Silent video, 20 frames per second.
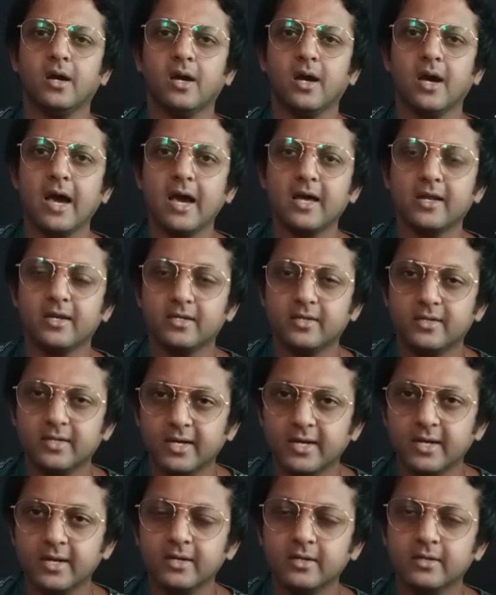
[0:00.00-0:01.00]
are
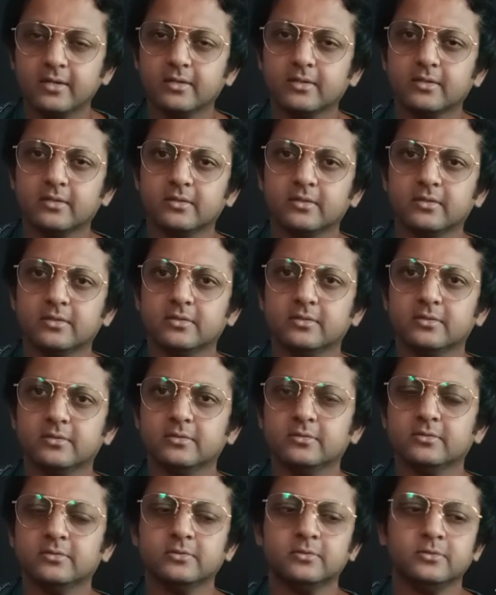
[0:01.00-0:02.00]
done
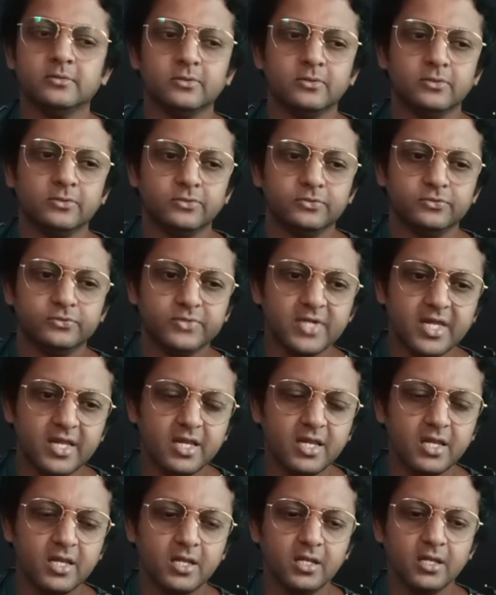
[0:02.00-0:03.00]

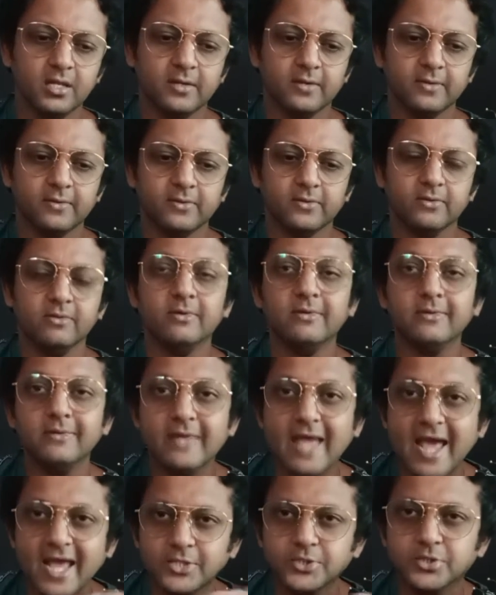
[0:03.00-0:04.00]
very
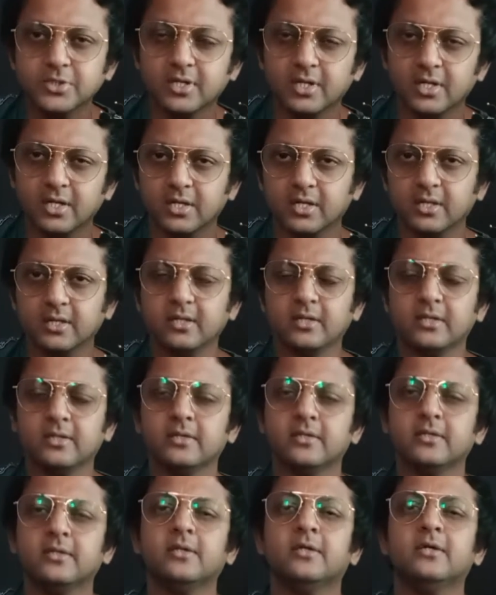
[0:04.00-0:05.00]
naturally.
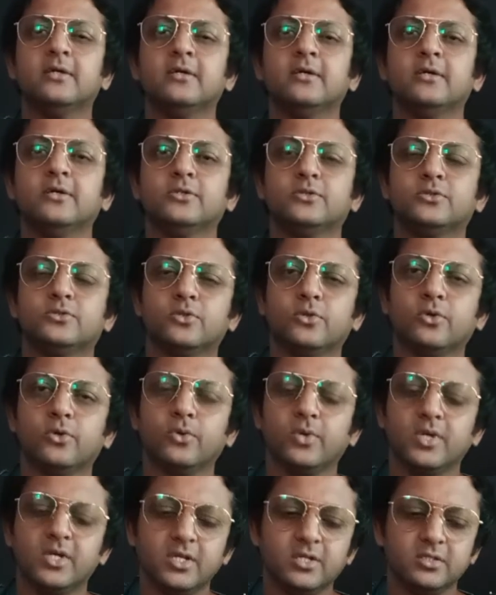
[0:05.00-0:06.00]
So
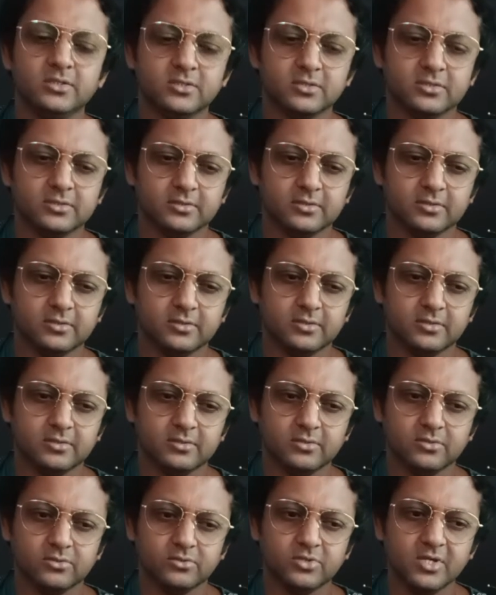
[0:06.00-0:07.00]
it is,
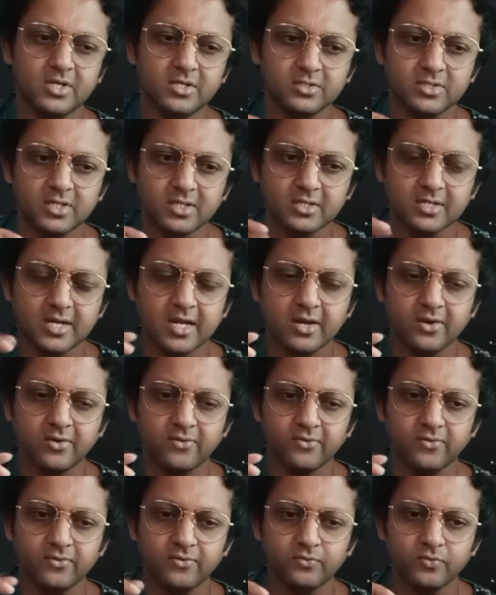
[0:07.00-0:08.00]
things are done
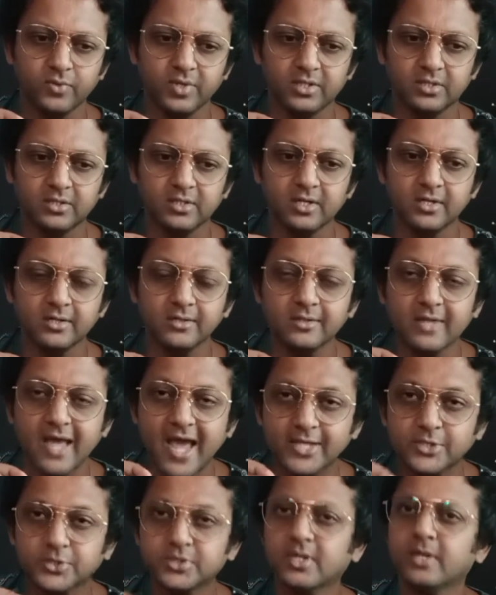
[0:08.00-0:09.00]
with the
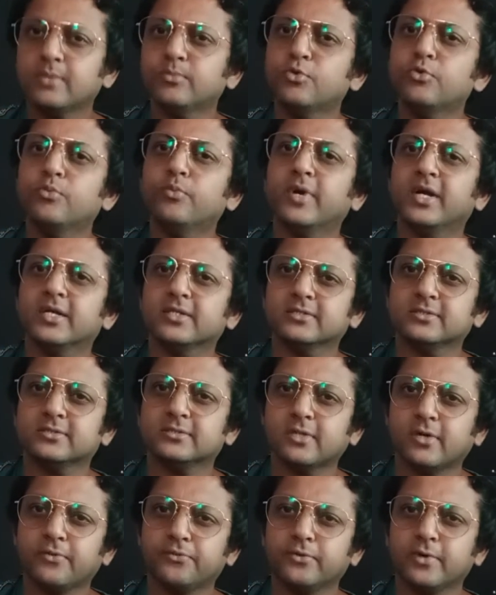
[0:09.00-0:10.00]
natural
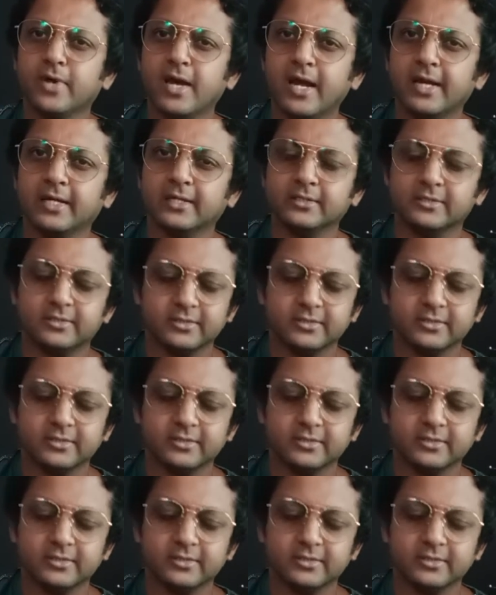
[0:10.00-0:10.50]
movements of your hands.